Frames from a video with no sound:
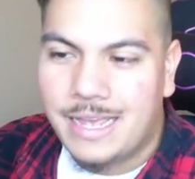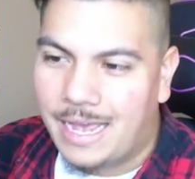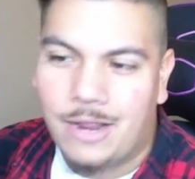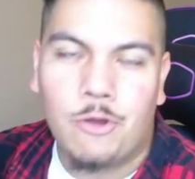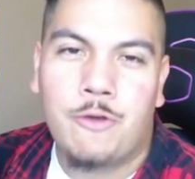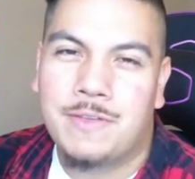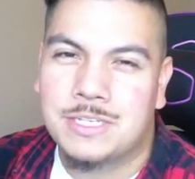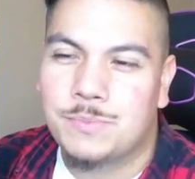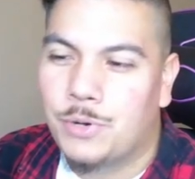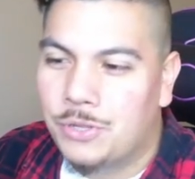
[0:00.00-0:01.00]
I don't know if
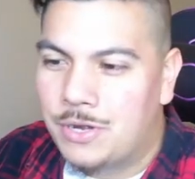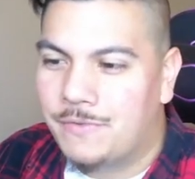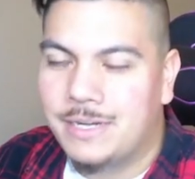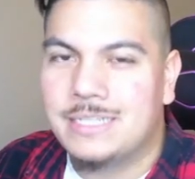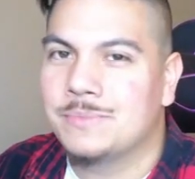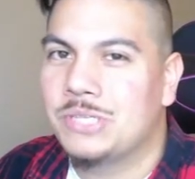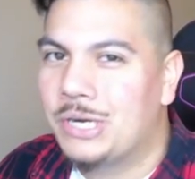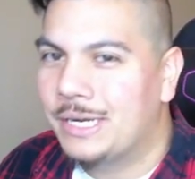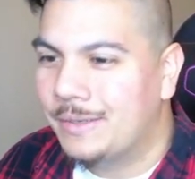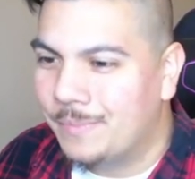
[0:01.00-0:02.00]
it's a spoiler. If it is, I'm
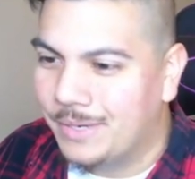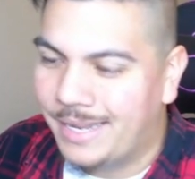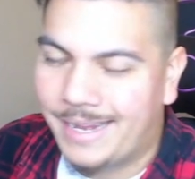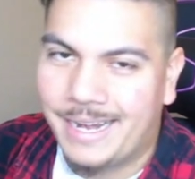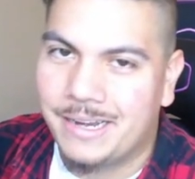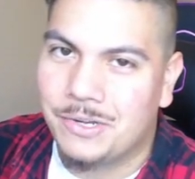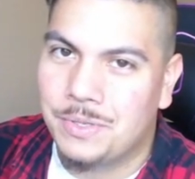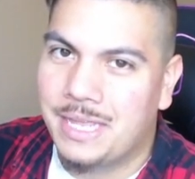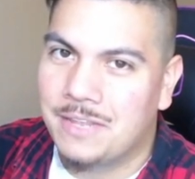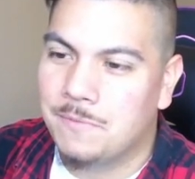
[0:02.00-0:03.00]
sorry, but I kind of
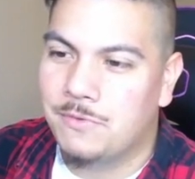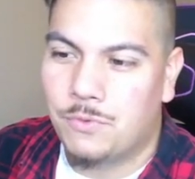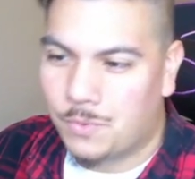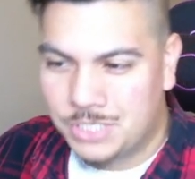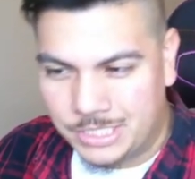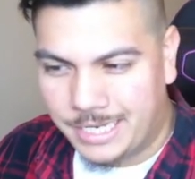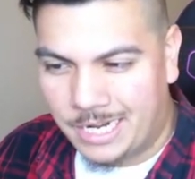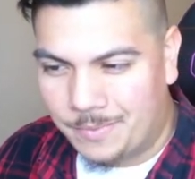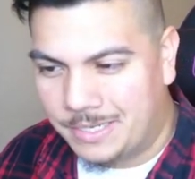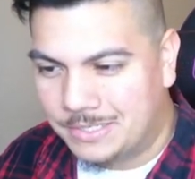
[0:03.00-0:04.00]
knew that even before watching the
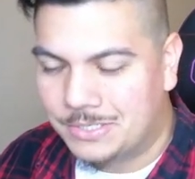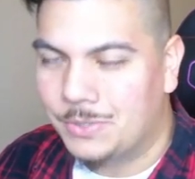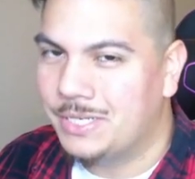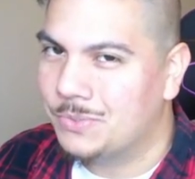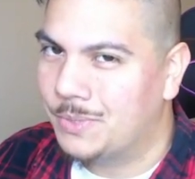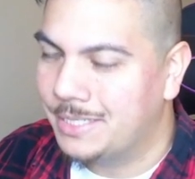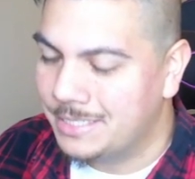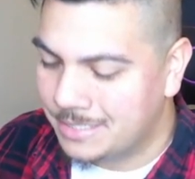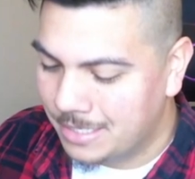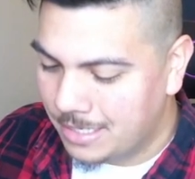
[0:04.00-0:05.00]
anime, so it is what it
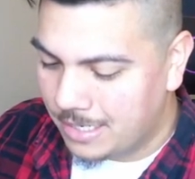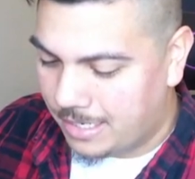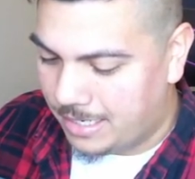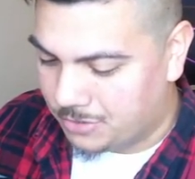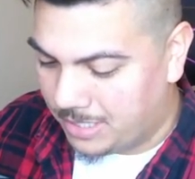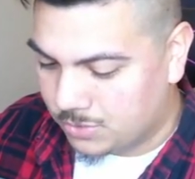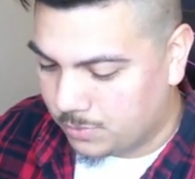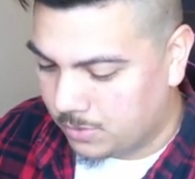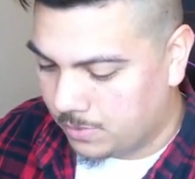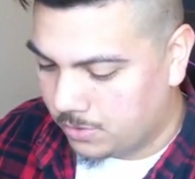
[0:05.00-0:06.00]
is. Uh, so that's
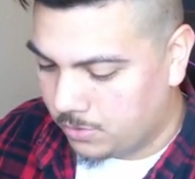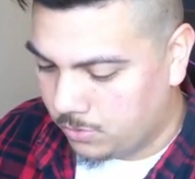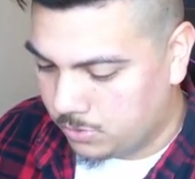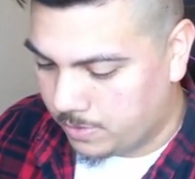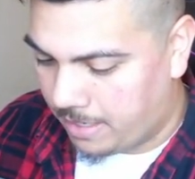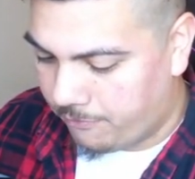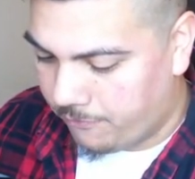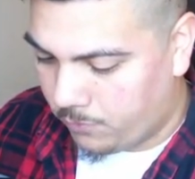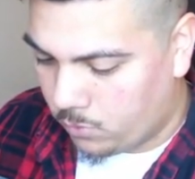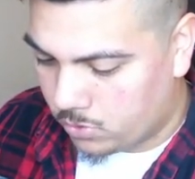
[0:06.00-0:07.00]
really really cool. So we got
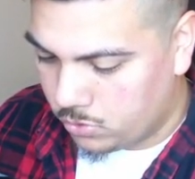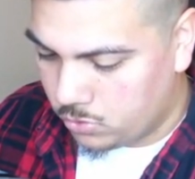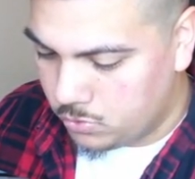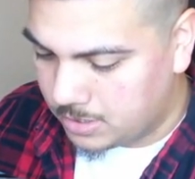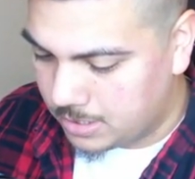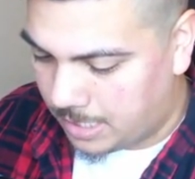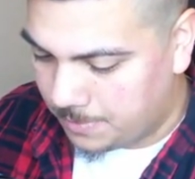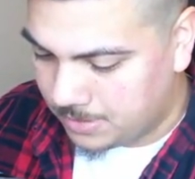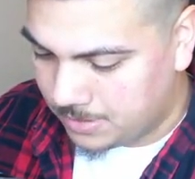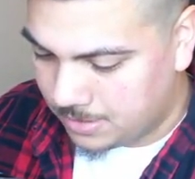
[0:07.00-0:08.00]
four
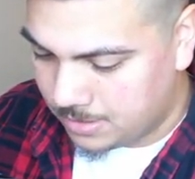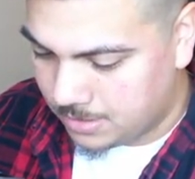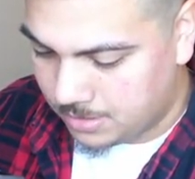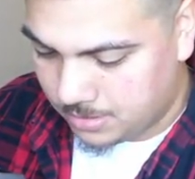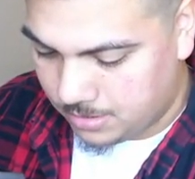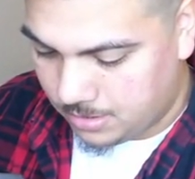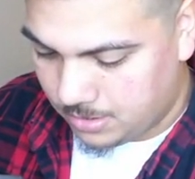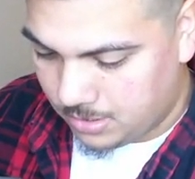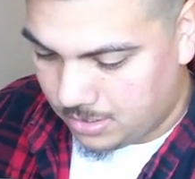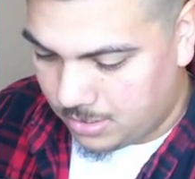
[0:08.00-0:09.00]
Usopps.
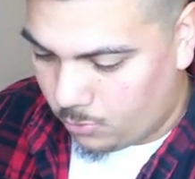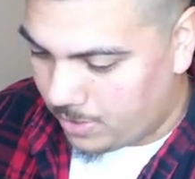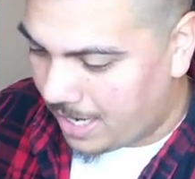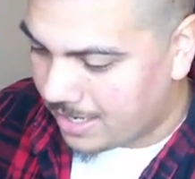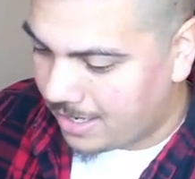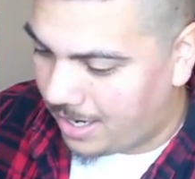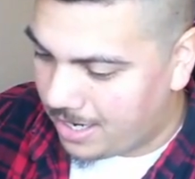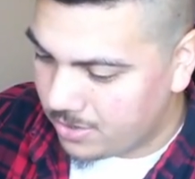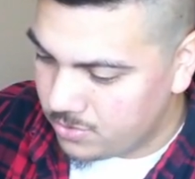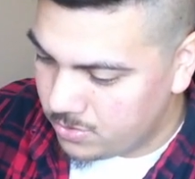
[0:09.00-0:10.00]
We got
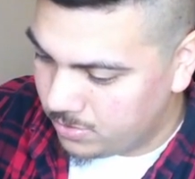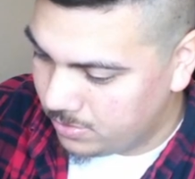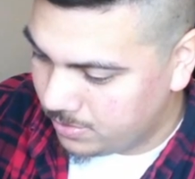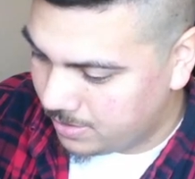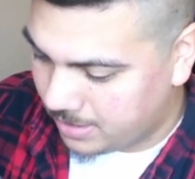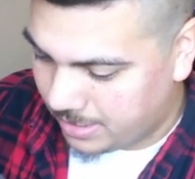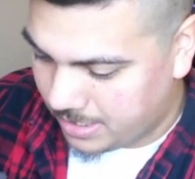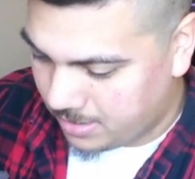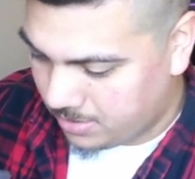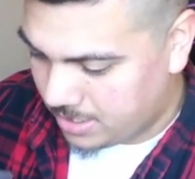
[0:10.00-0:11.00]
Karoo.
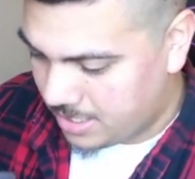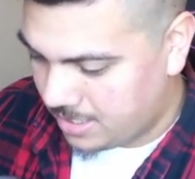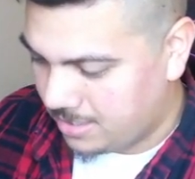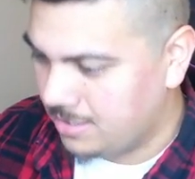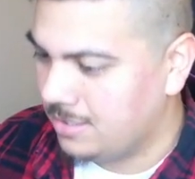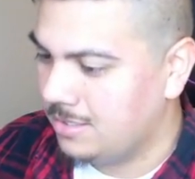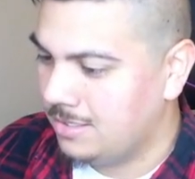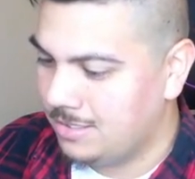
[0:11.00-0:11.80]
Hell yeah.